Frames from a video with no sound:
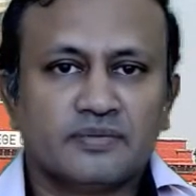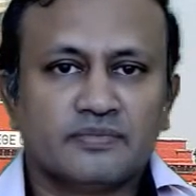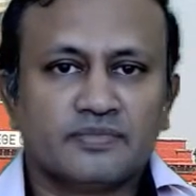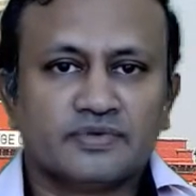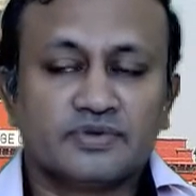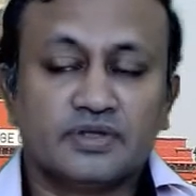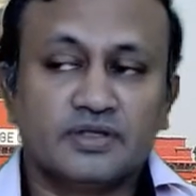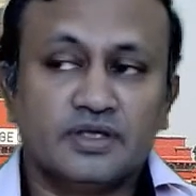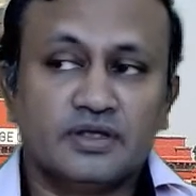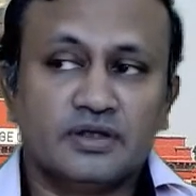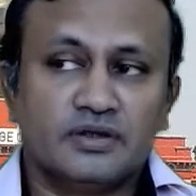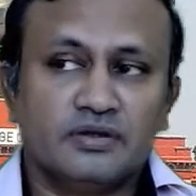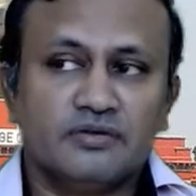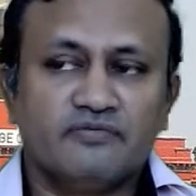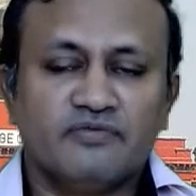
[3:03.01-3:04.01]
So
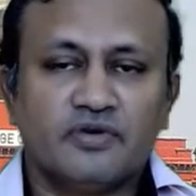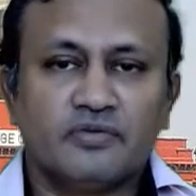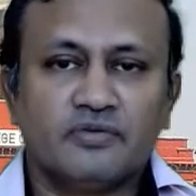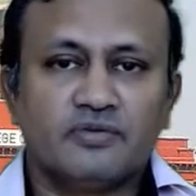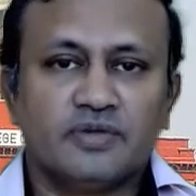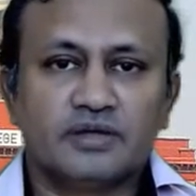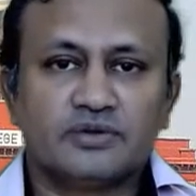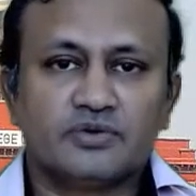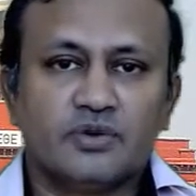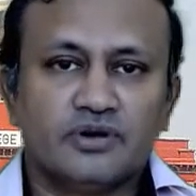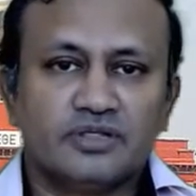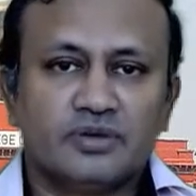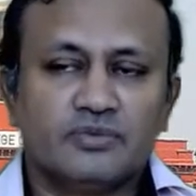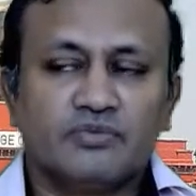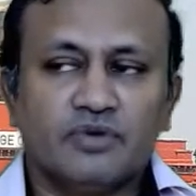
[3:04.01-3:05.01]
I told
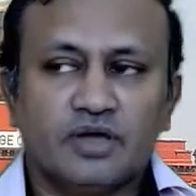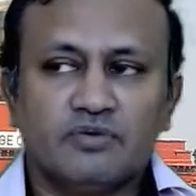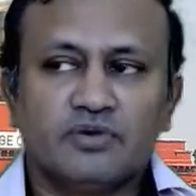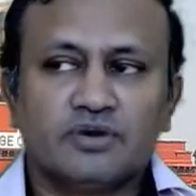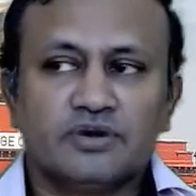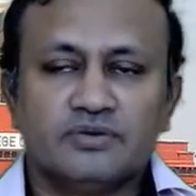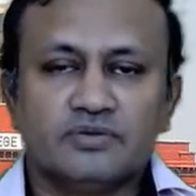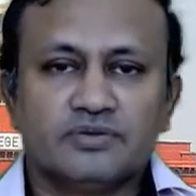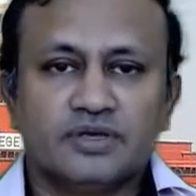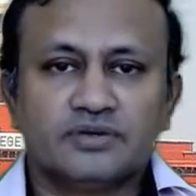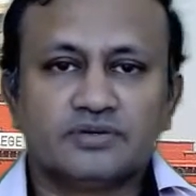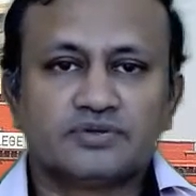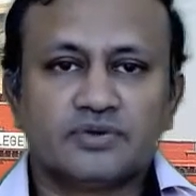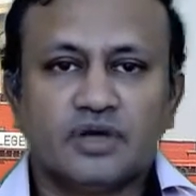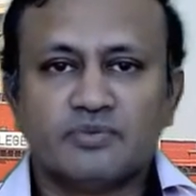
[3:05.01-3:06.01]
them I want to do this,
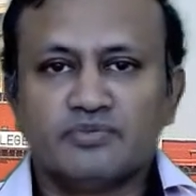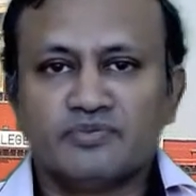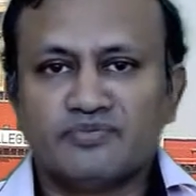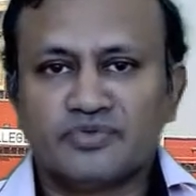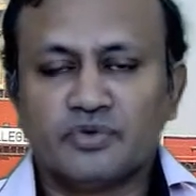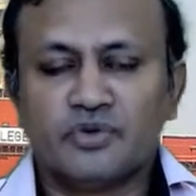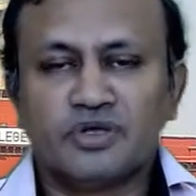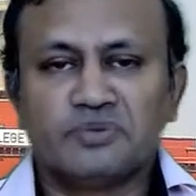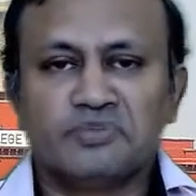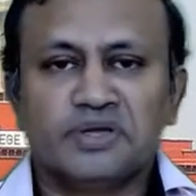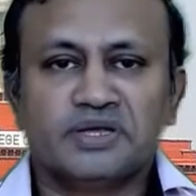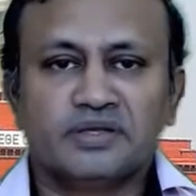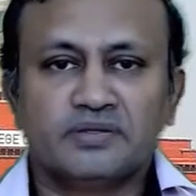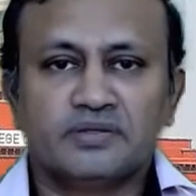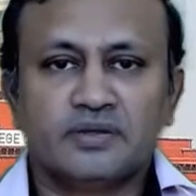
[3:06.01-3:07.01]
so I'm going
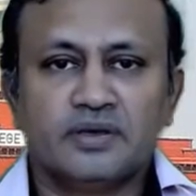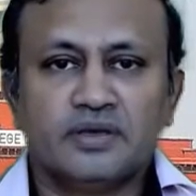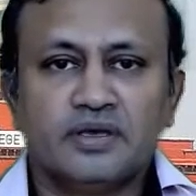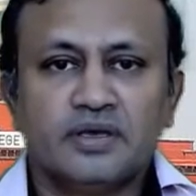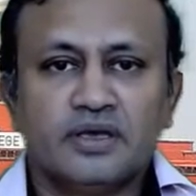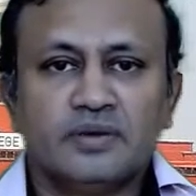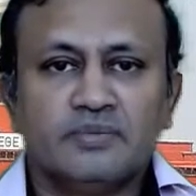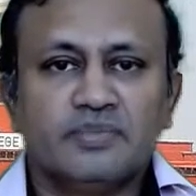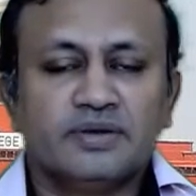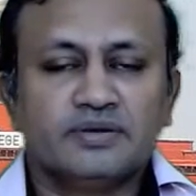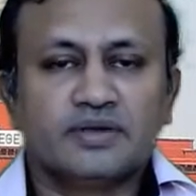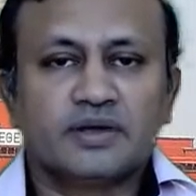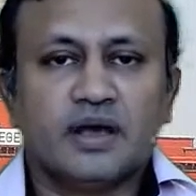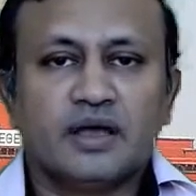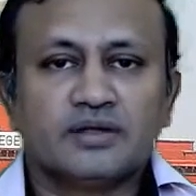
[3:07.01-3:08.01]
to meet the
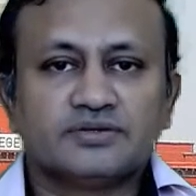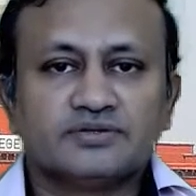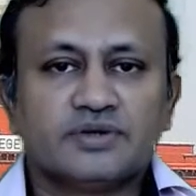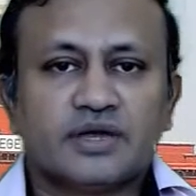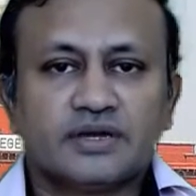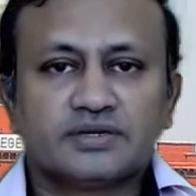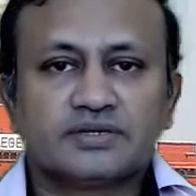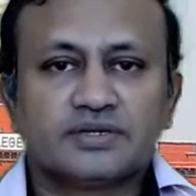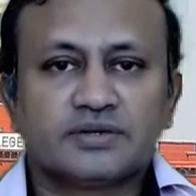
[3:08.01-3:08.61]
college director.